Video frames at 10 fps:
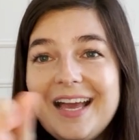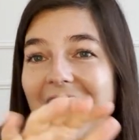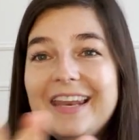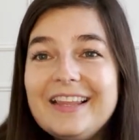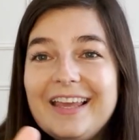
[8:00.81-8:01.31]

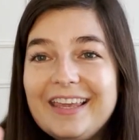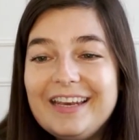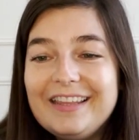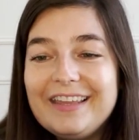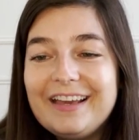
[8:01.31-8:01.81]
I didn't like
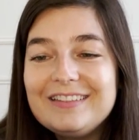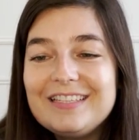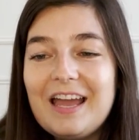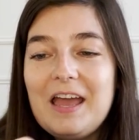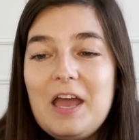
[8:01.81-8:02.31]
anything else
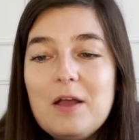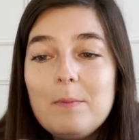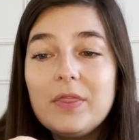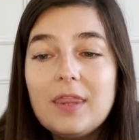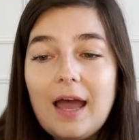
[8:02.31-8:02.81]
yet.
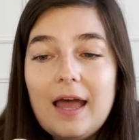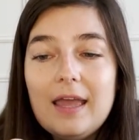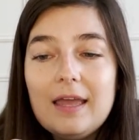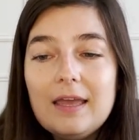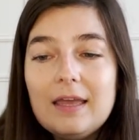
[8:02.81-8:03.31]
But
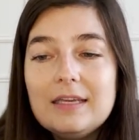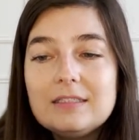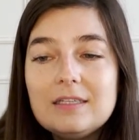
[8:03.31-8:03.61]
that is